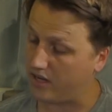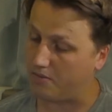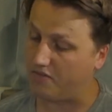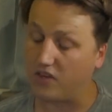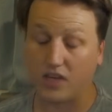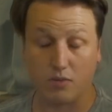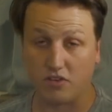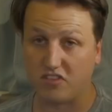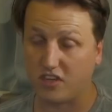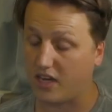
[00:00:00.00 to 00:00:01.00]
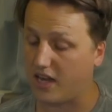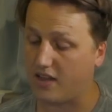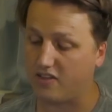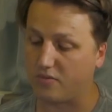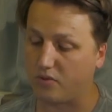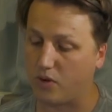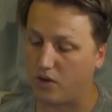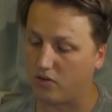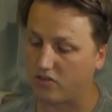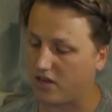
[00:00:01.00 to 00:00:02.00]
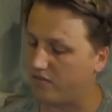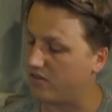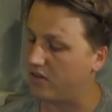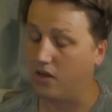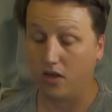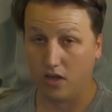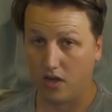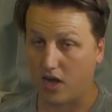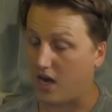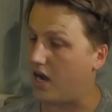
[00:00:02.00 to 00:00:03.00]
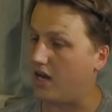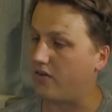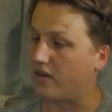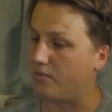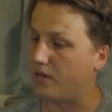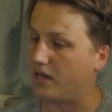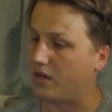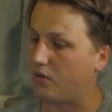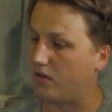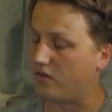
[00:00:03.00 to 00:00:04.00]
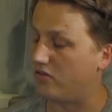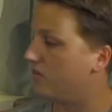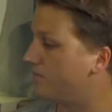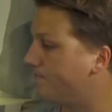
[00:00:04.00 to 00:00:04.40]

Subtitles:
If you can get one secondhand that's been well looked after, I highly recommend getting one of those.